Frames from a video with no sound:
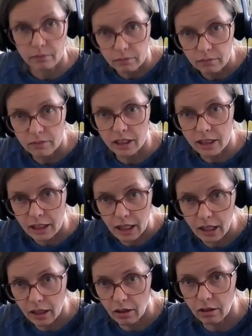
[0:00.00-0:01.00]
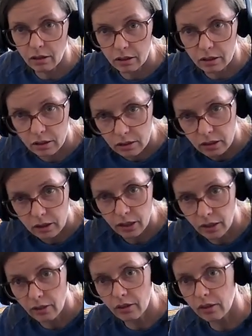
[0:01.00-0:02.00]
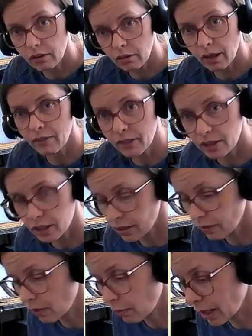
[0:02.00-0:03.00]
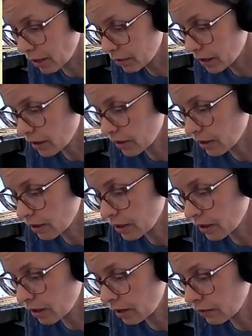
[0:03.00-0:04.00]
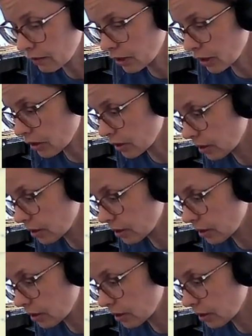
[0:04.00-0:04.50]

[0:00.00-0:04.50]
sitting in the crevices of the mountains instead of just